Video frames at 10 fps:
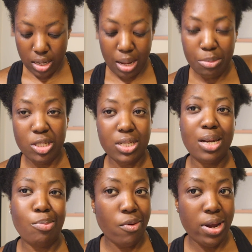I'm just
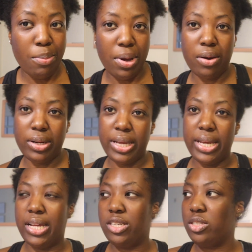gonna pray about
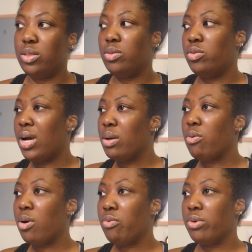it and just try to
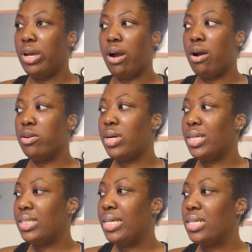work really hard, try
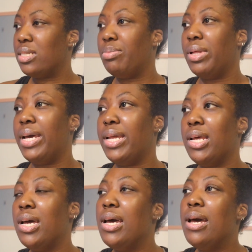to stay
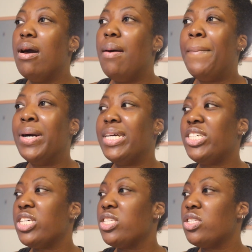disciplined. But
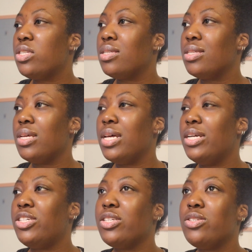it's
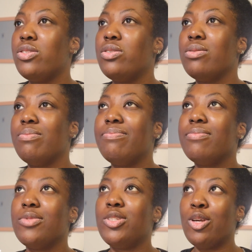just
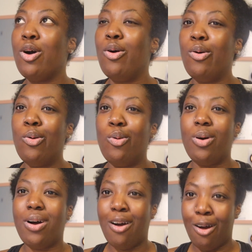
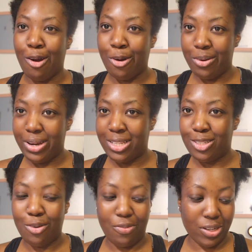so hard and
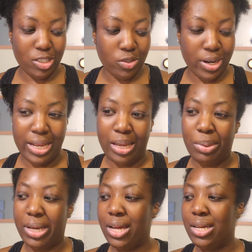so frustrating
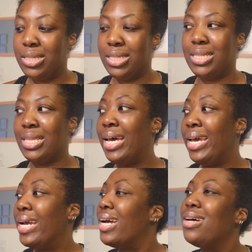because
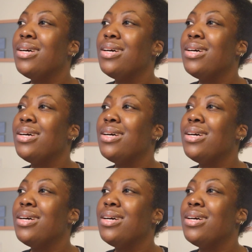like